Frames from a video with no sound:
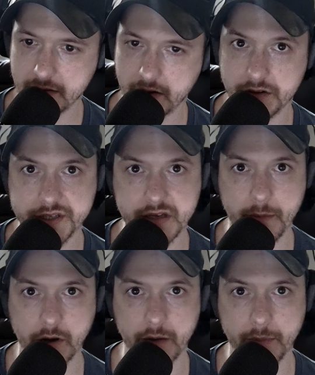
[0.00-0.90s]
a little
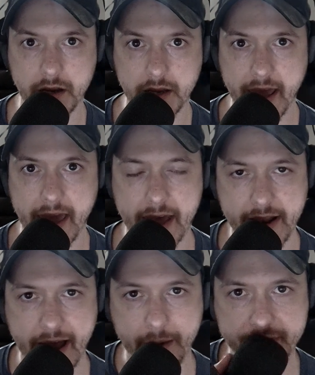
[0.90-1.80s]
suburb,
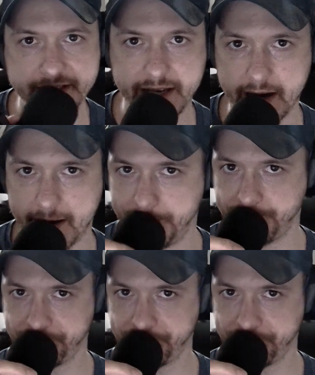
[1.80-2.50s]
and I was uh,